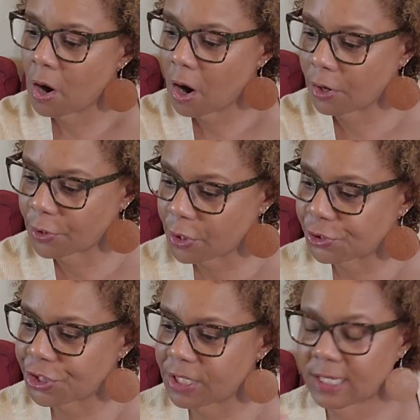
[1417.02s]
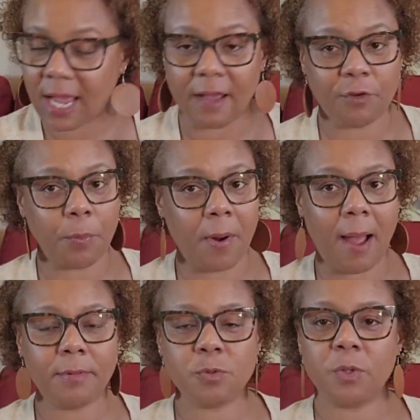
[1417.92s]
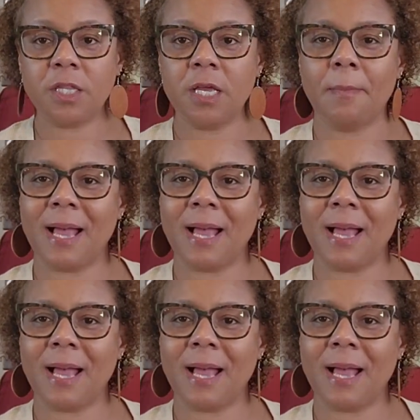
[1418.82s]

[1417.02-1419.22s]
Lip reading: are nurges. I have no problems with them.